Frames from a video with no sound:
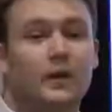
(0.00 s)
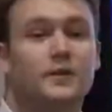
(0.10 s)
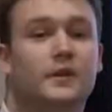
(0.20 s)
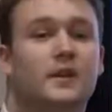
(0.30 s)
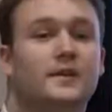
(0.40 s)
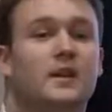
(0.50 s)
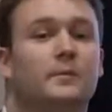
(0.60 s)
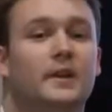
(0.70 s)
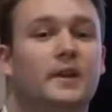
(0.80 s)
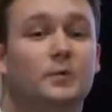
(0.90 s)
So our next
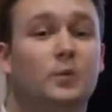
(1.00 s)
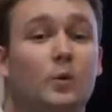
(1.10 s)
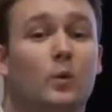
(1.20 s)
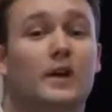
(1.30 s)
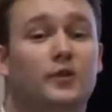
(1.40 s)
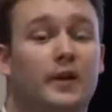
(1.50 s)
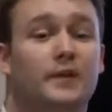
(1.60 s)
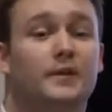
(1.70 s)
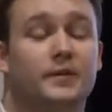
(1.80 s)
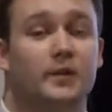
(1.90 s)
company is worldwide
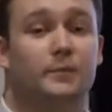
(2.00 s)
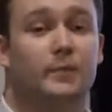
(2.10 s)
trading concern